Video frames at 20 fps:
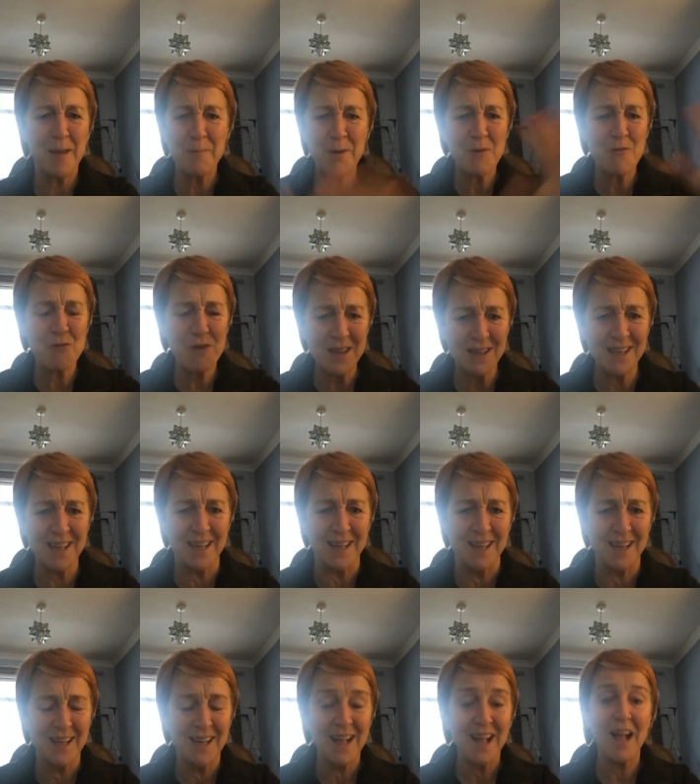I mean,
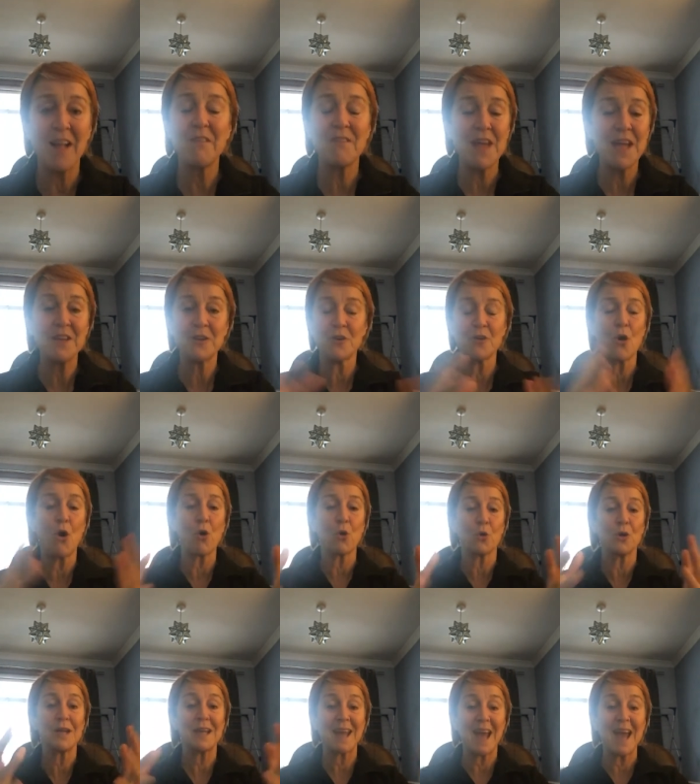really. And then you're not
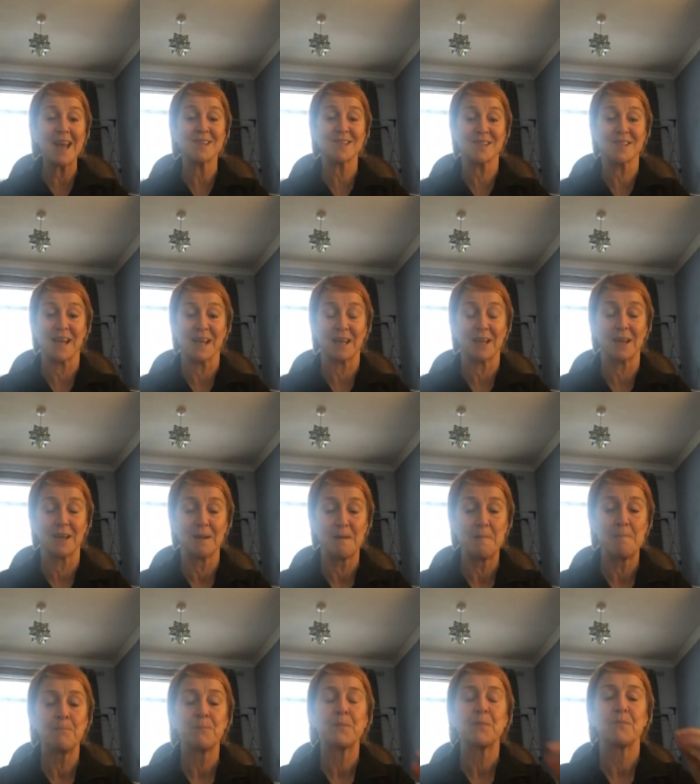going to get sick.
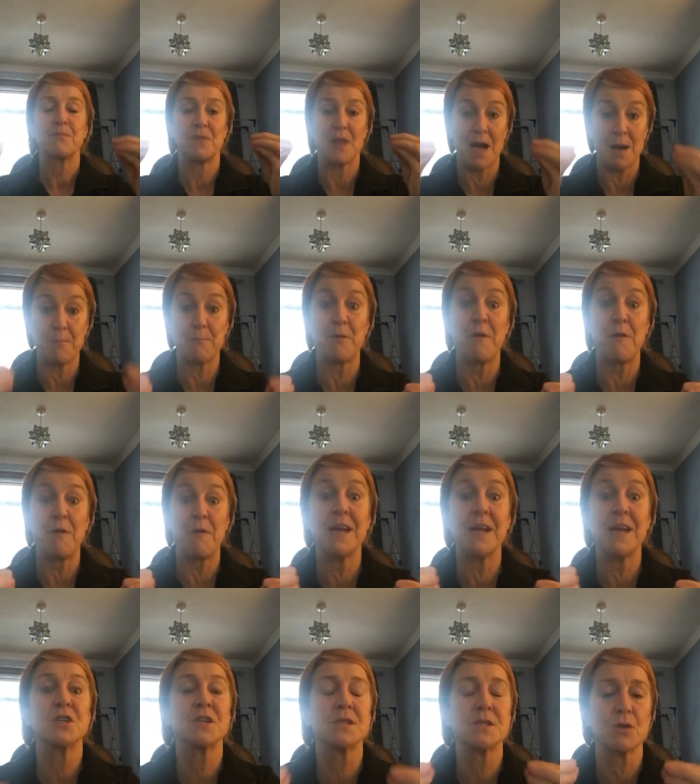That
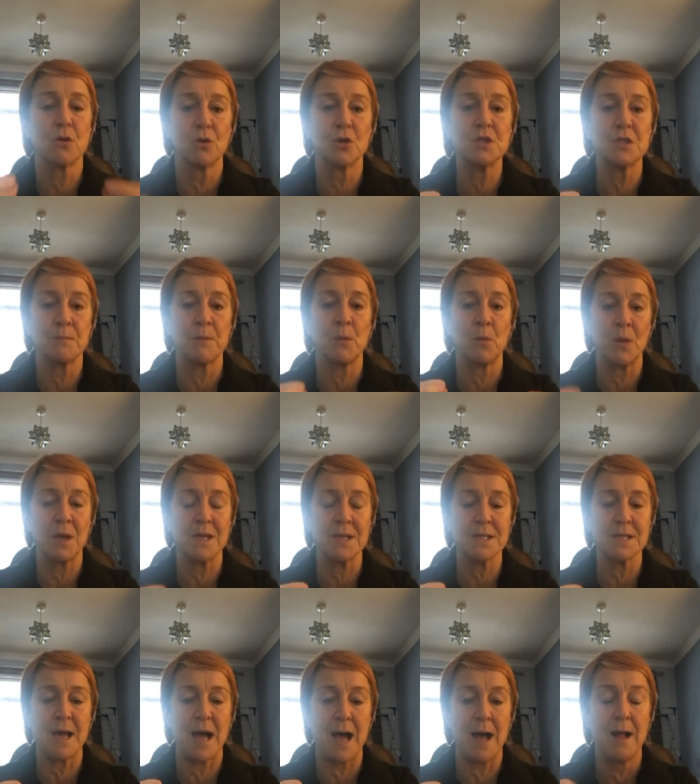prevention has got to be where
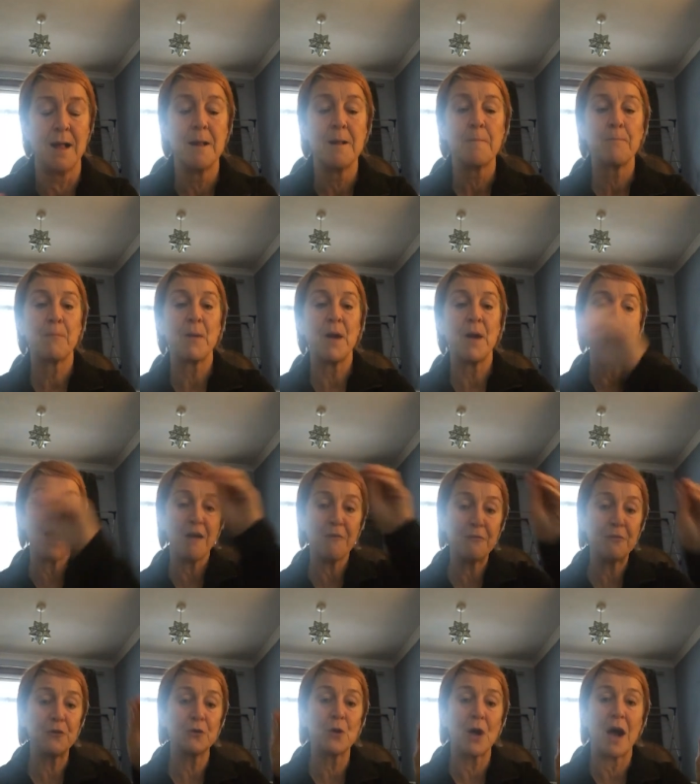it's at. But
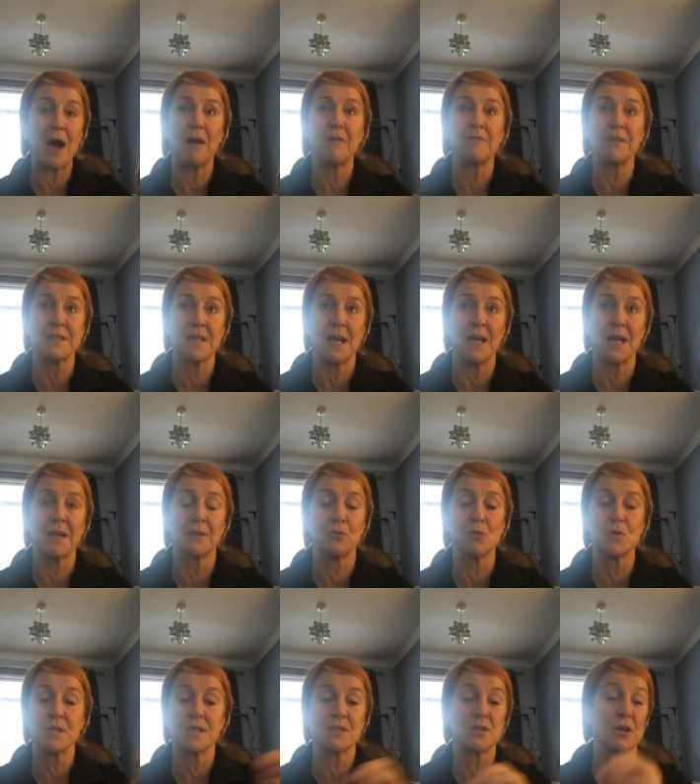if you have a
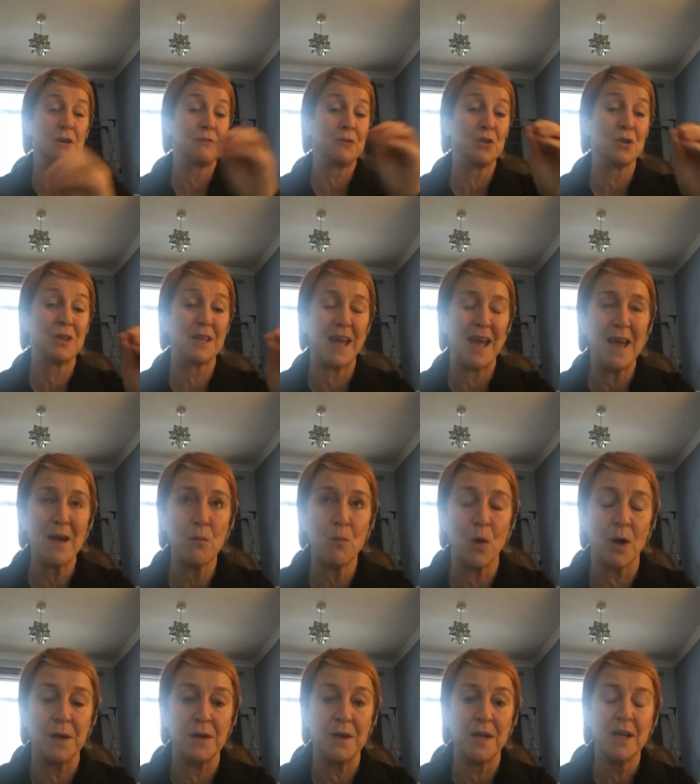diagnosis or if you get
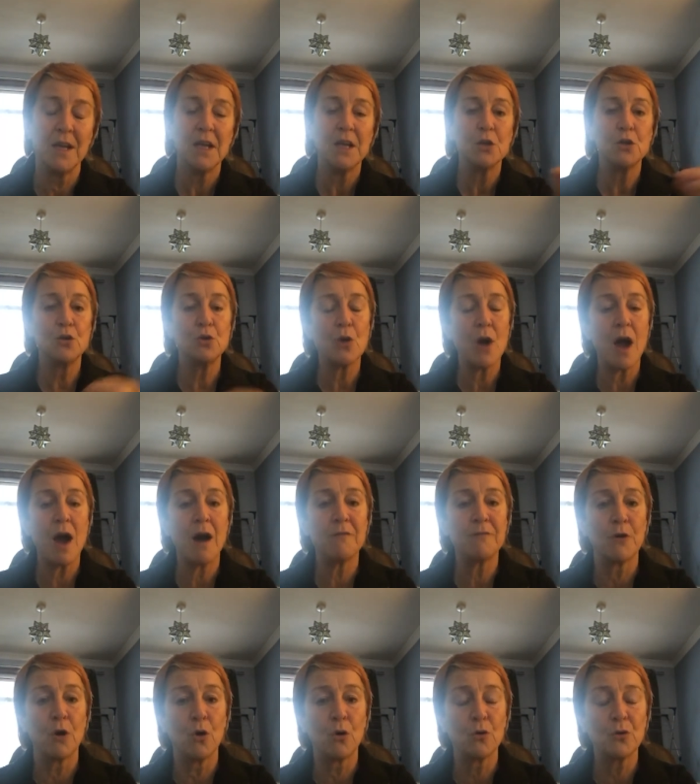one, you
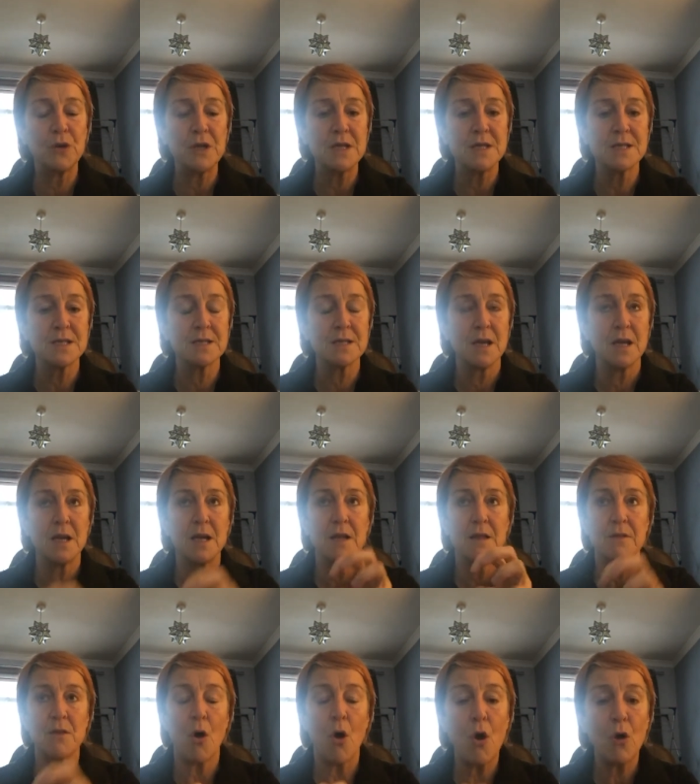have all these
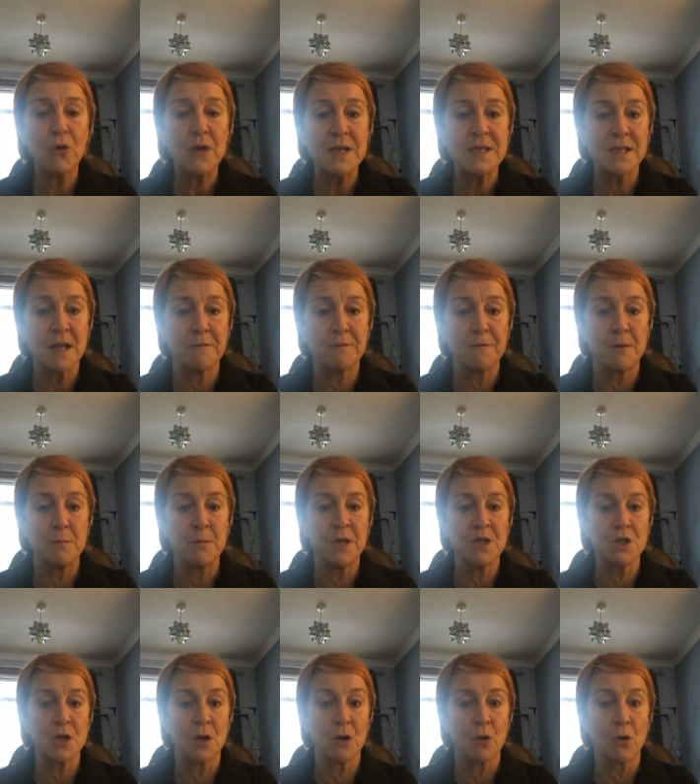all this
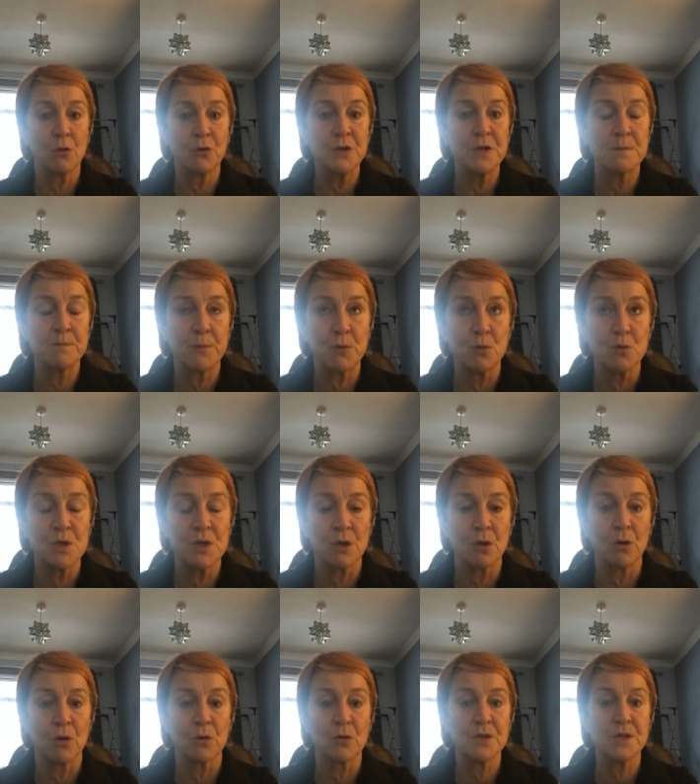information and all these
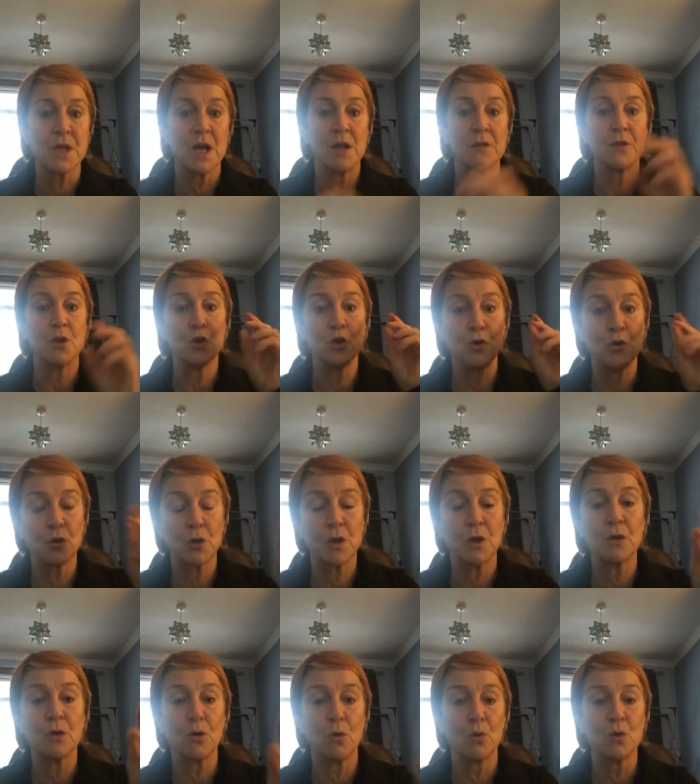protocols that you
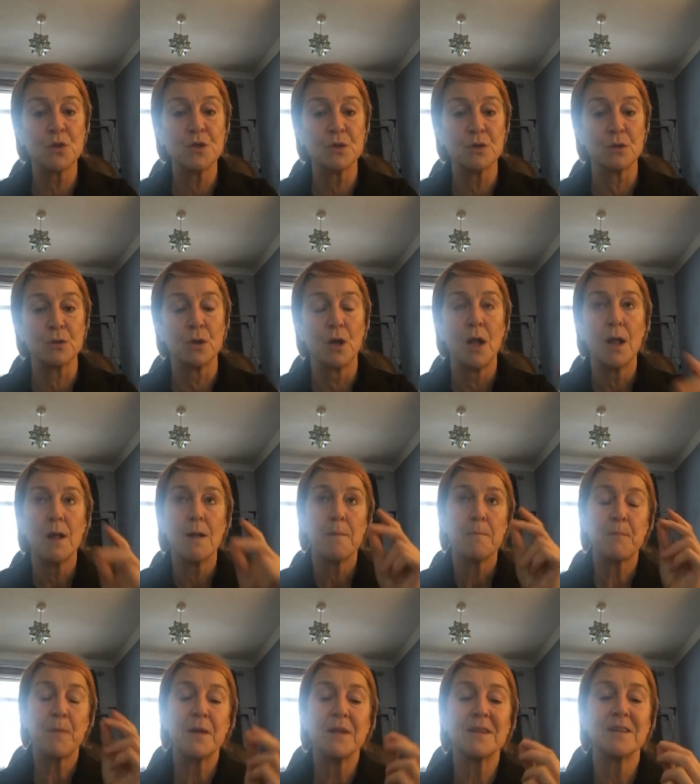can go to
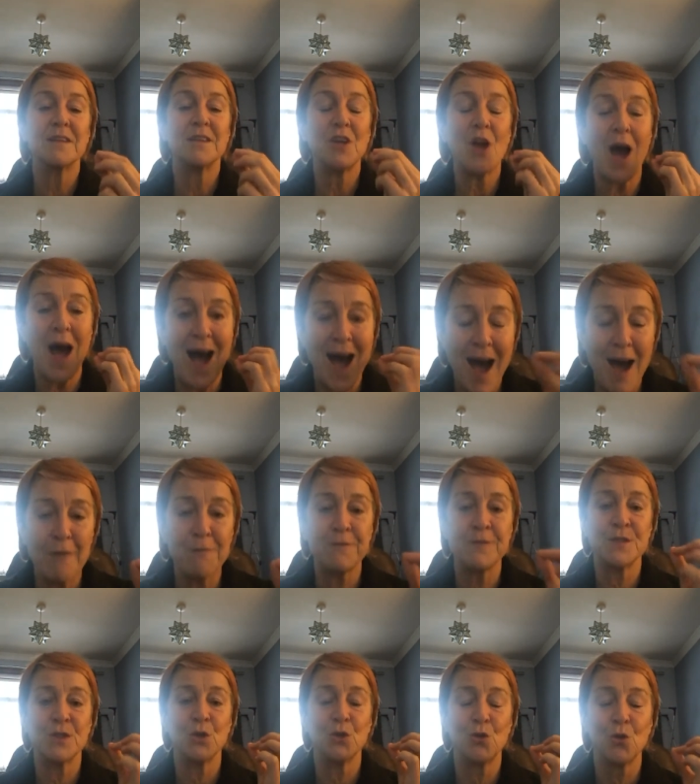but you have
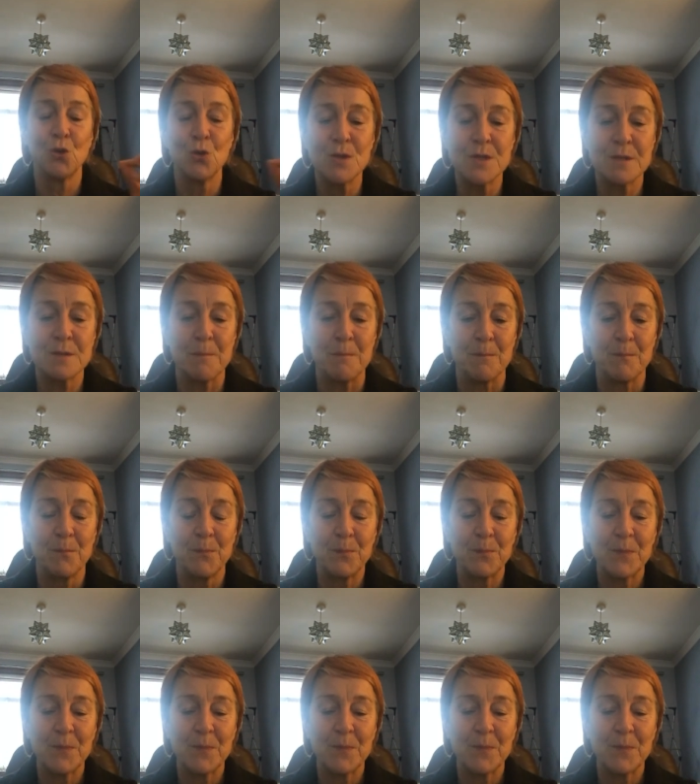to use them.